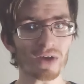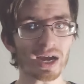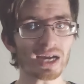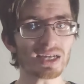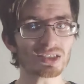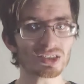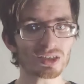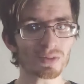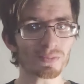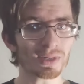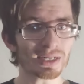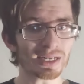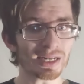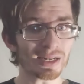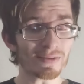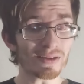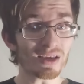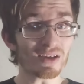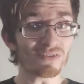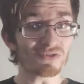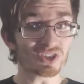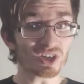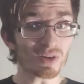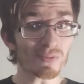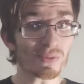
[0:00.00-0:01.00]
Find someone,
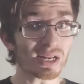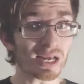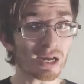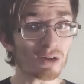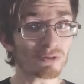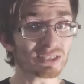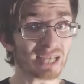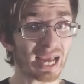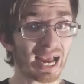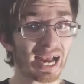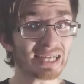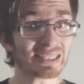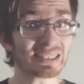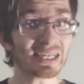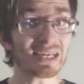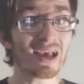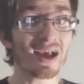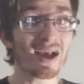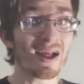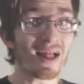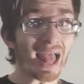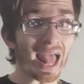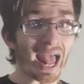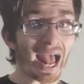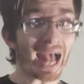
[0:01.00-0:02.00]
if someone else has it,
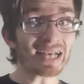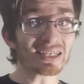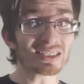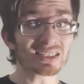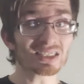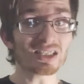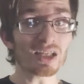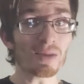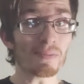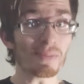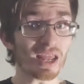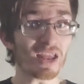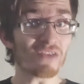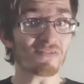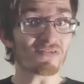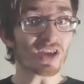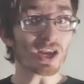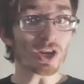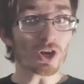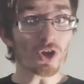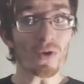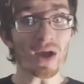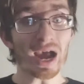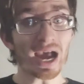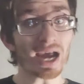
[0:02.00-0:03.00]
ask them if
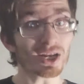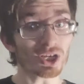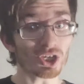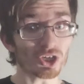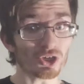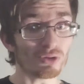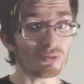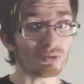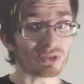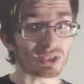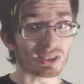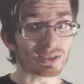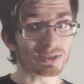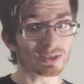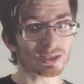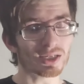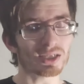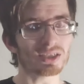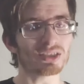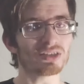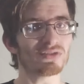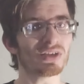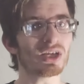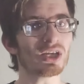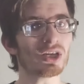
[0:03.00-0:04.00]
they know how to use it.
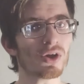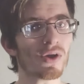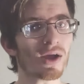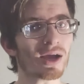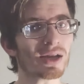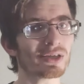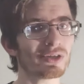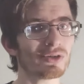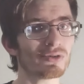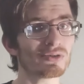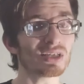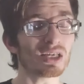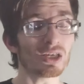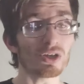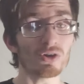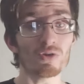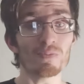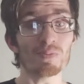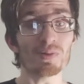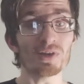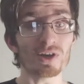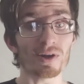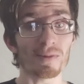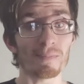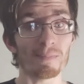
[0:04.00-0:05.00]
Because if they know how to use it, it'll
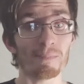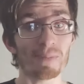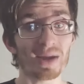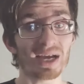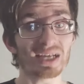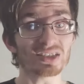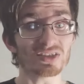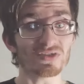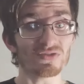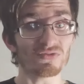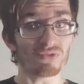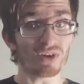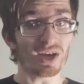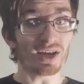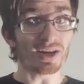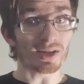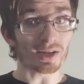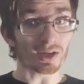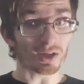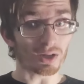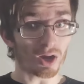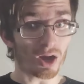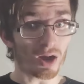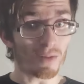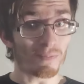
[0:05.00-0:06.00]
be your best friend
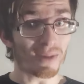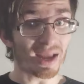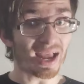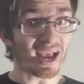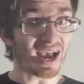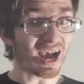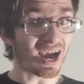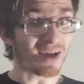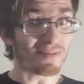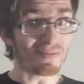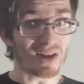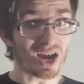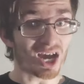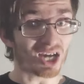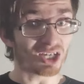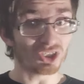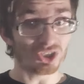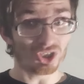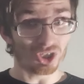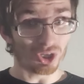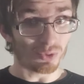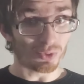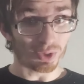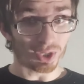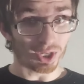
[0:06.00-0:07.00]
in combat. I'm not
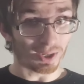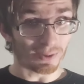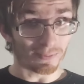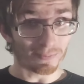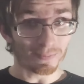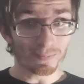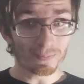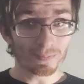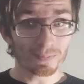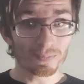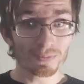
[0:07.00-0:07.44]
joking.